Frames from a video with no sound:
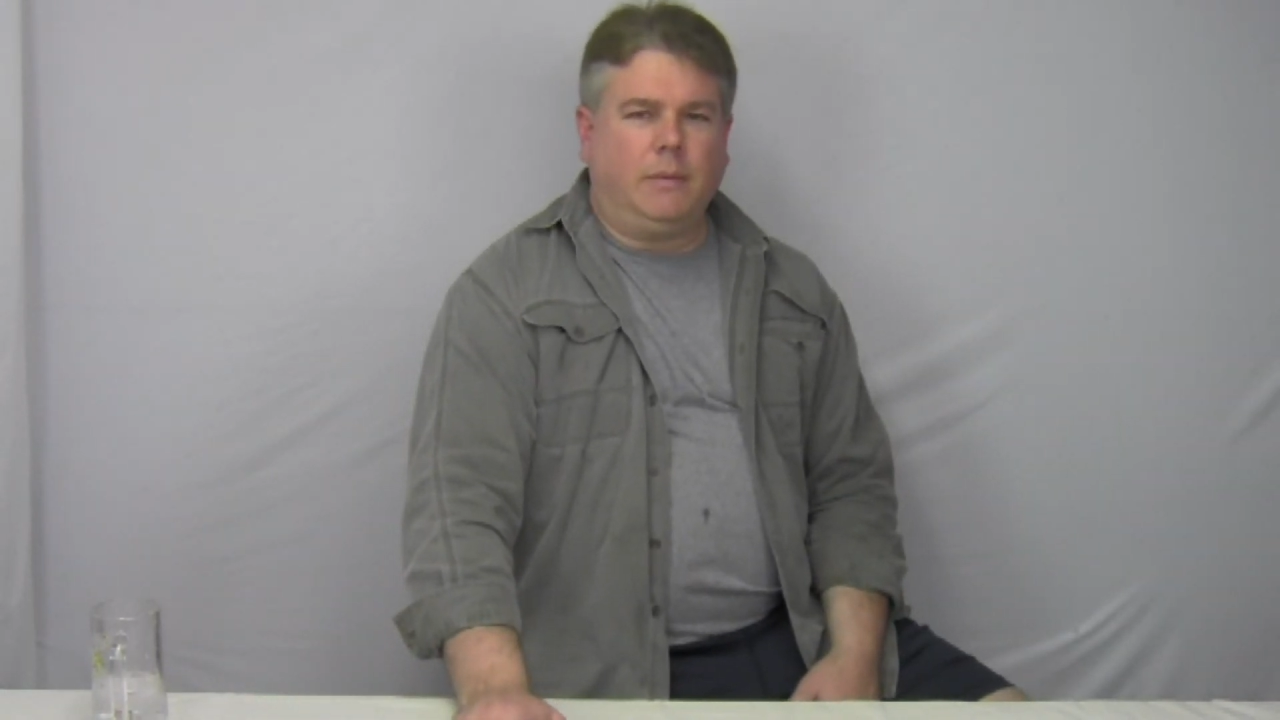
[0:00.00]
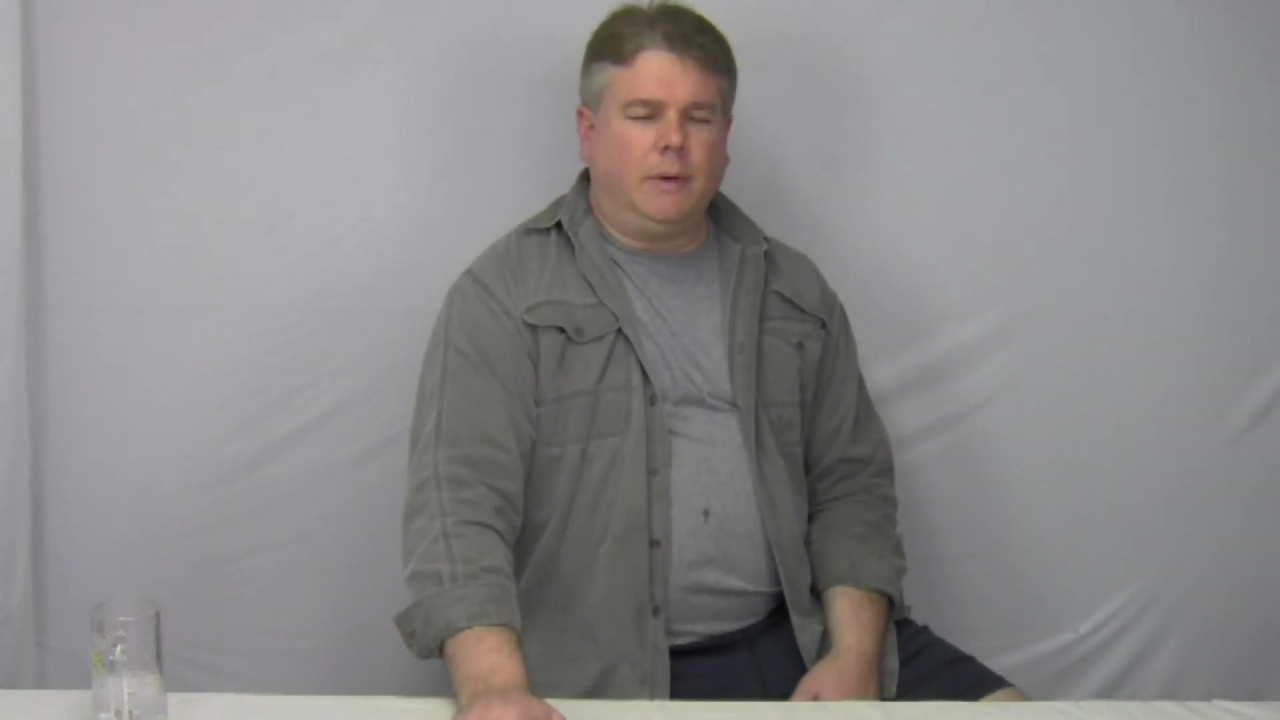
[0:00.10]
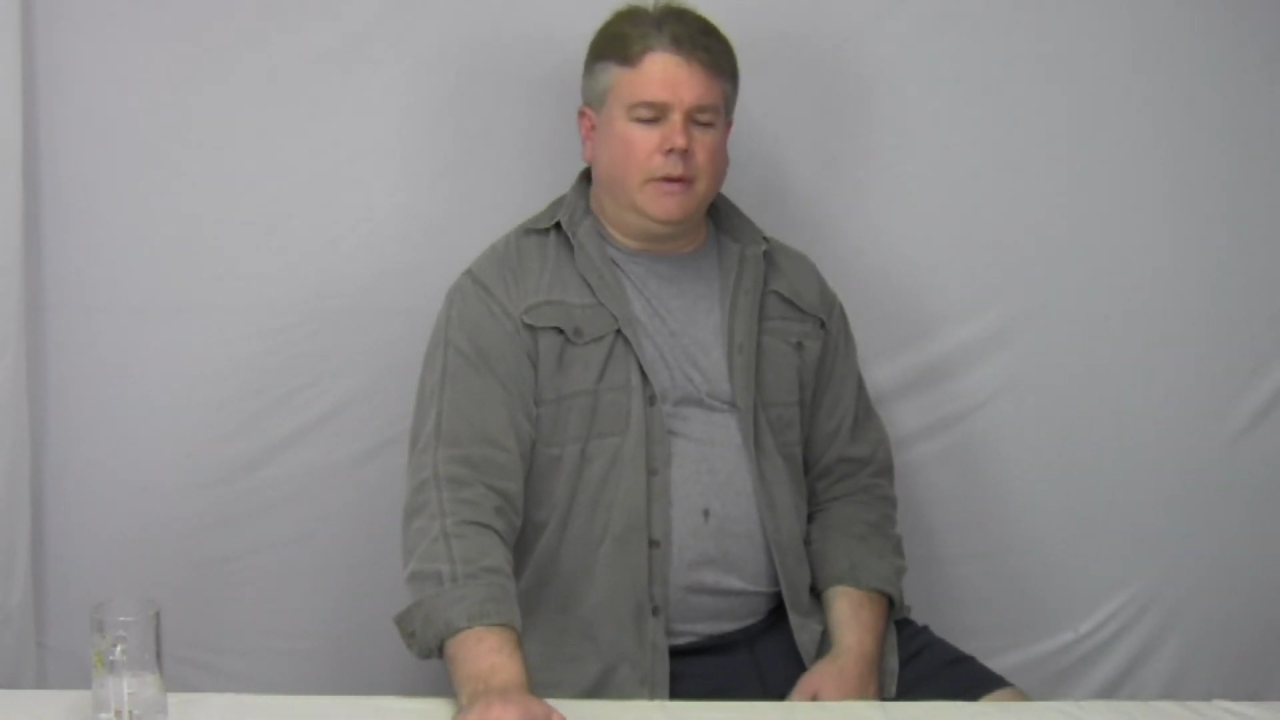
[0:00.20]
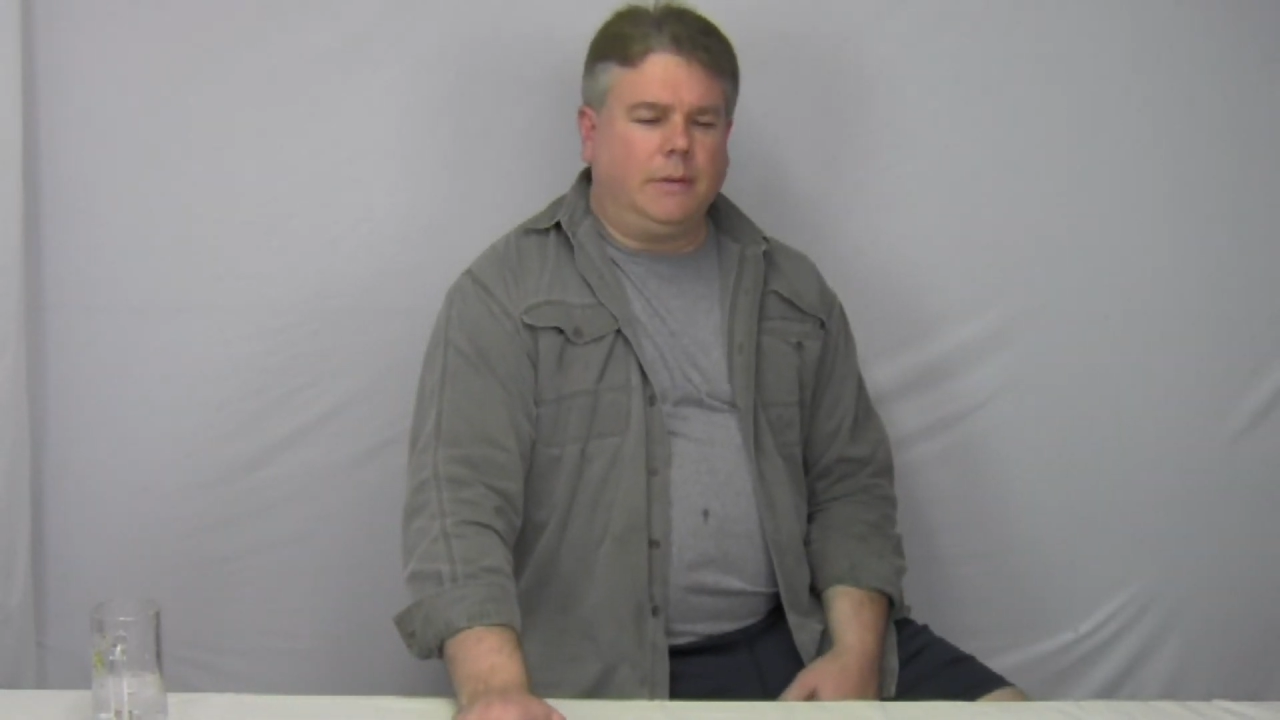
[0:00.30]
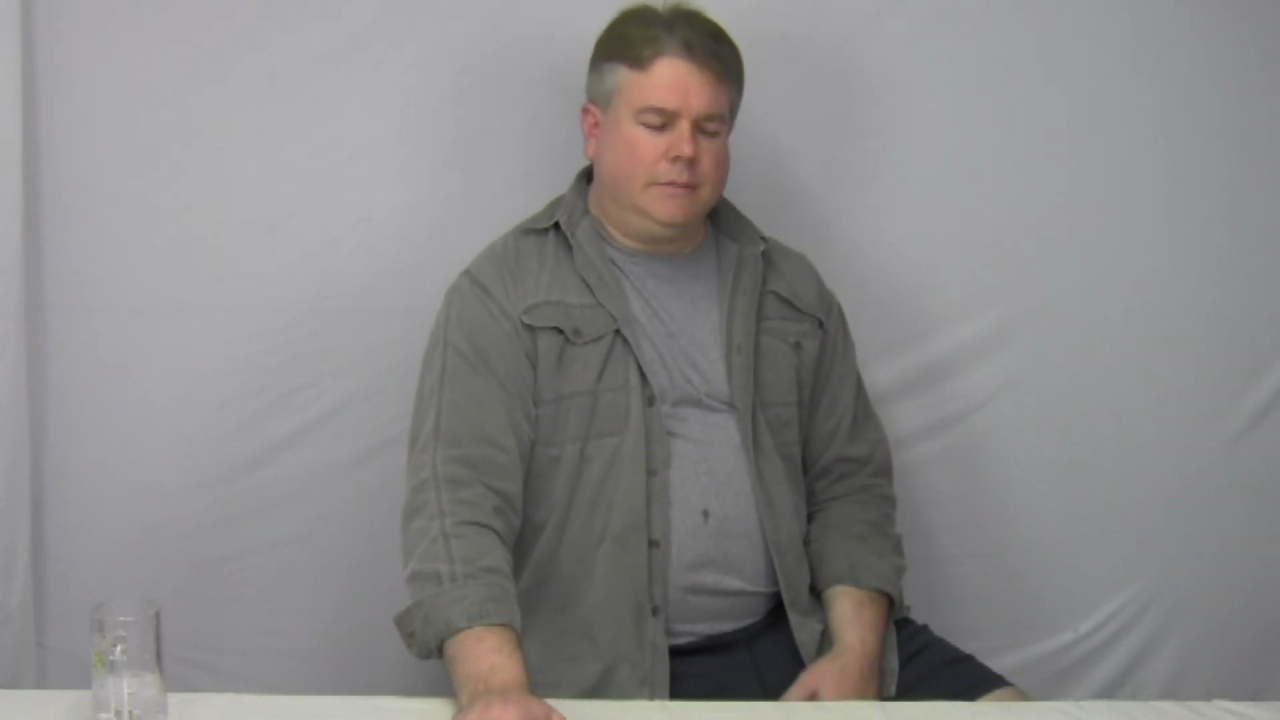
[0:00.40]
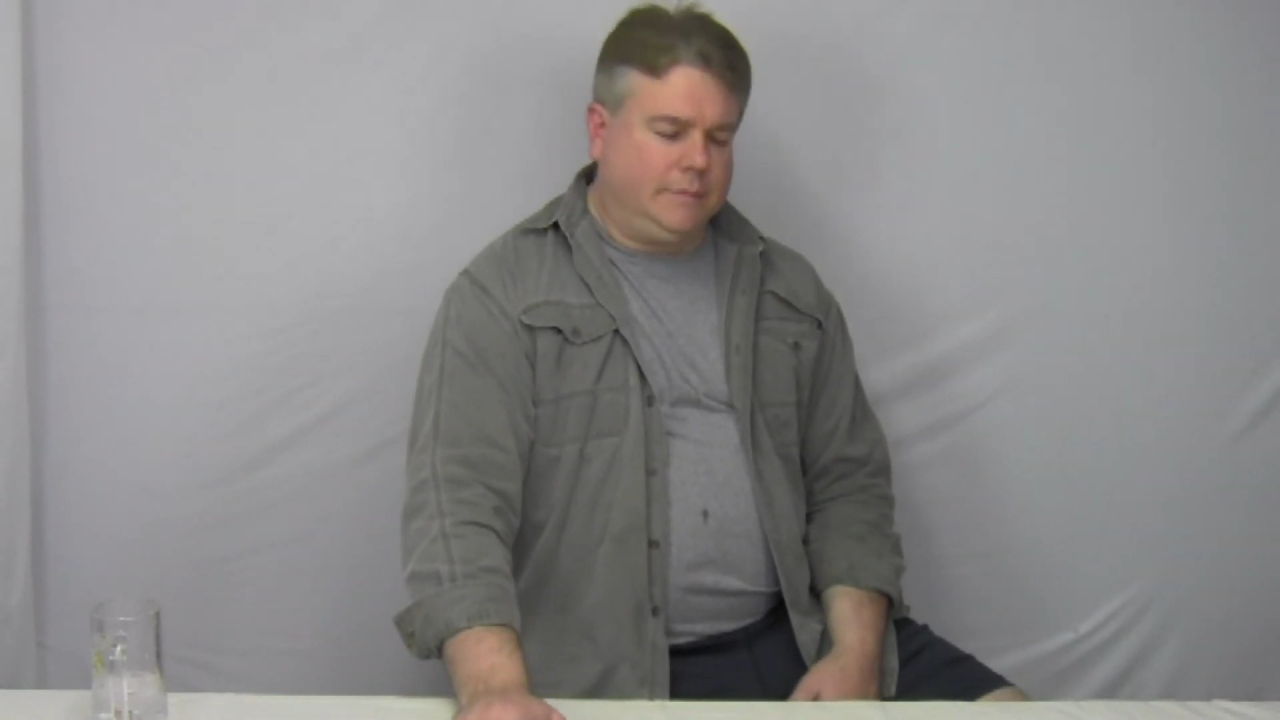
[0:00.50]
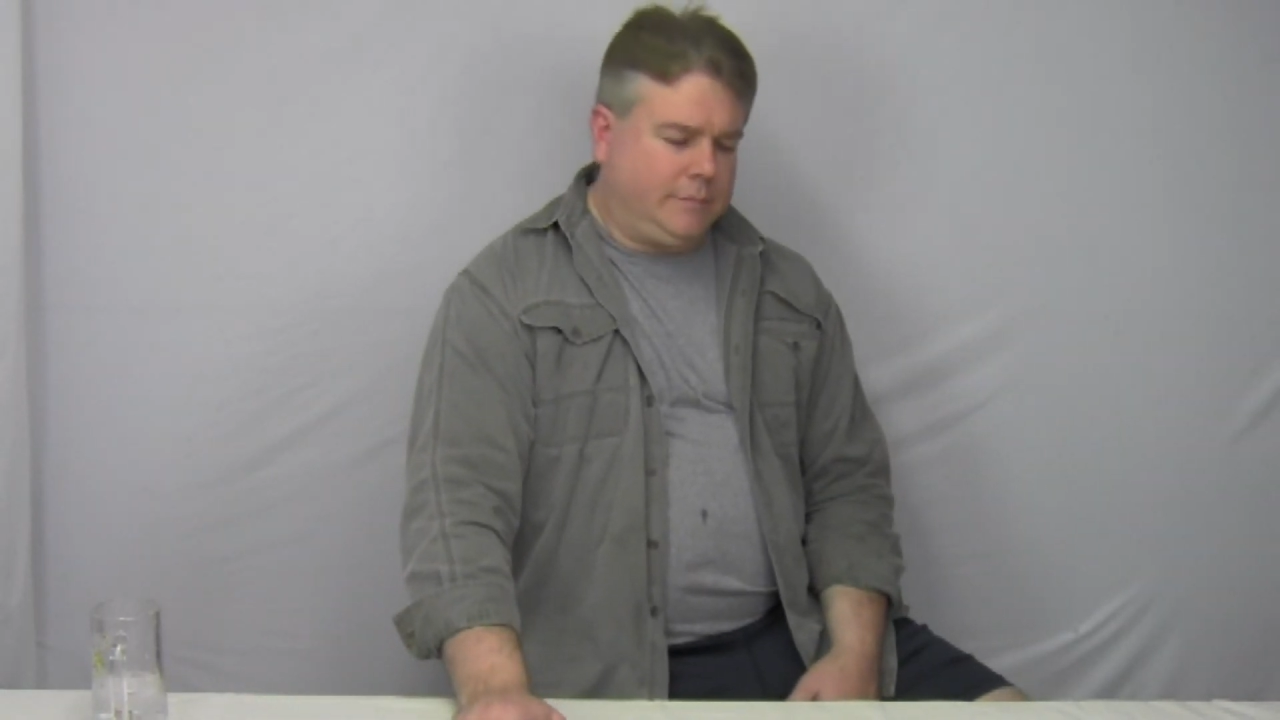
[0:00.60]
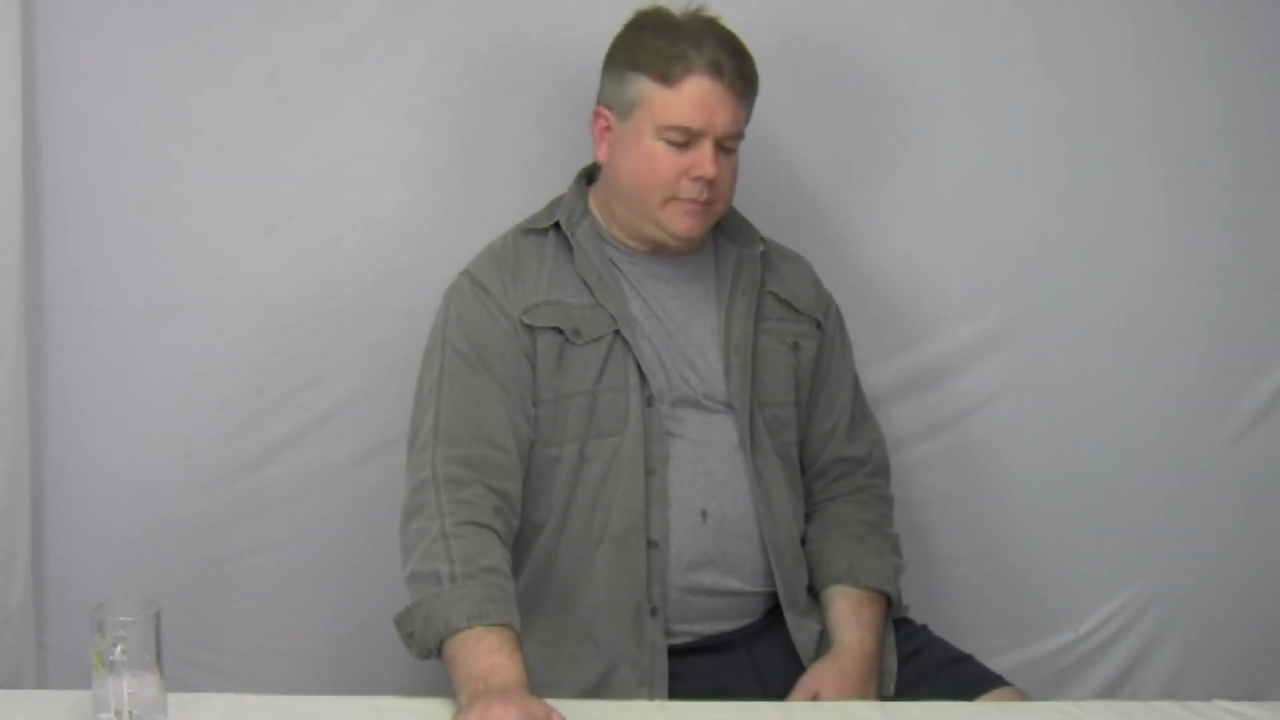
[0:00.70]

in the world?"